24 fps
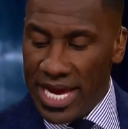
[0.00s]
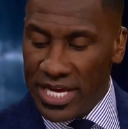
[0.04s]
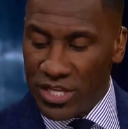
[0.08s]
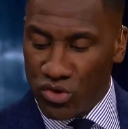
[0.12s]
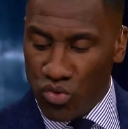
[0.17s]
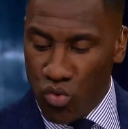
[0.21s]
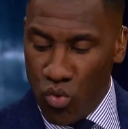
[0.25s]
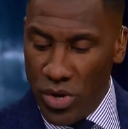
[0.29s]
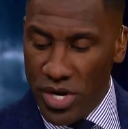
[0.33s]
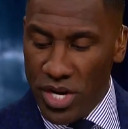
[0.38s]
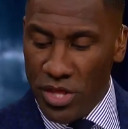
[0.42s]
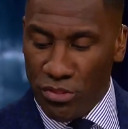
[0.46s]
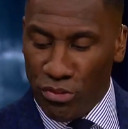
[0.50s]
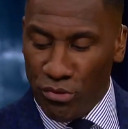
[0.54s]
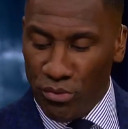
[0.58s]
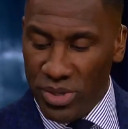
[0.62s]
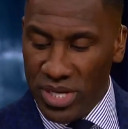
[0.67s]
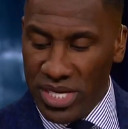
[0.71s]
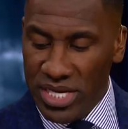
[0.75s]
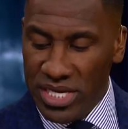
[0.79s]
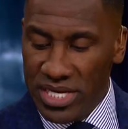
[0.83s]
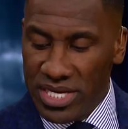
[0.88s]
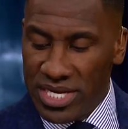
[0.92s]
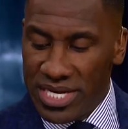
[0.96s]
a
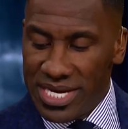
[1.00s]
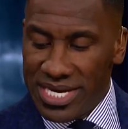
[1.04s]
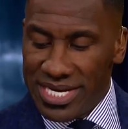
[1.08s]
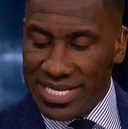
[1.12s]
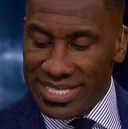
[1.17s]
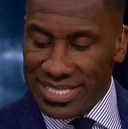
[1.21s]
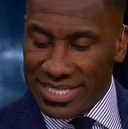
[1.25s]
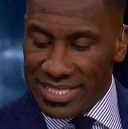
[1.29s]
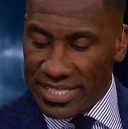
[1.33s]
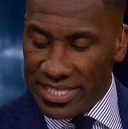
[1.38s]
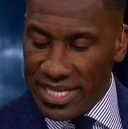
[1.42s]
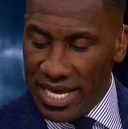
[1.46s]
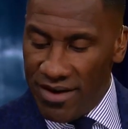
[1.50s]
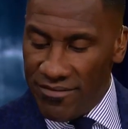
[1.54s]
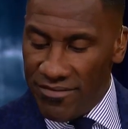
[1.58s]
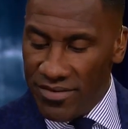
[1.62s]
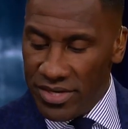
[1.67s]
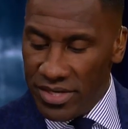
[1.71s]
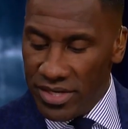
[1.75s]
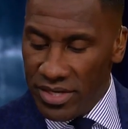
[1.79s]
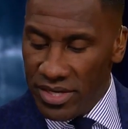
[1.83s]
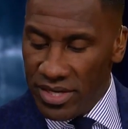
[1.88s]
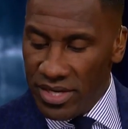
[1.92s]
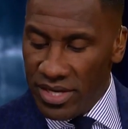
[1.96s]
23,
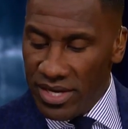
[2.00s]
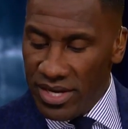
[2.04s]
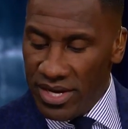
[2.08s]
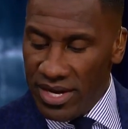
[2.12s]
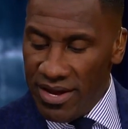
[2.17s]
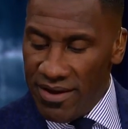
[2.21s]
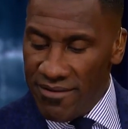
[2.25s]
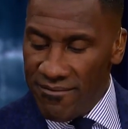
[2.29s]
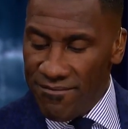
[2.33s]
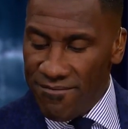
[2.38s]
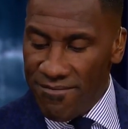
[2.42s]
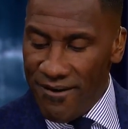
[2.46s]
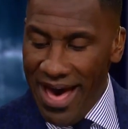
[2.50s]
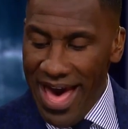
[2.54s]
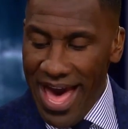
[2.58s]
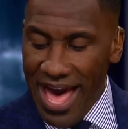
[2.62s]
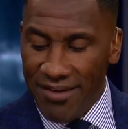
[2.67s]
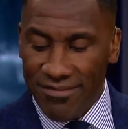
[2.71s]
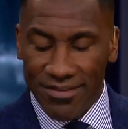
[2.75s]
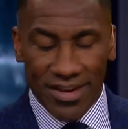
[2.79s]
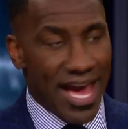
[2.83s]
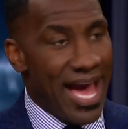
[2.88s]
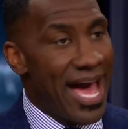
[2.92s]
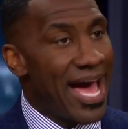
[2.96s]
7, and
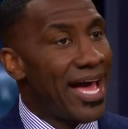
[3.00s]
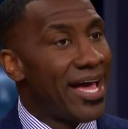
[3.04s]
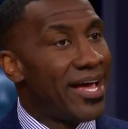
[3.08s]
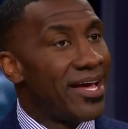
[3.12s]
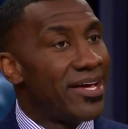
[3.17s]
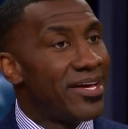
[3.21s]
5 guy.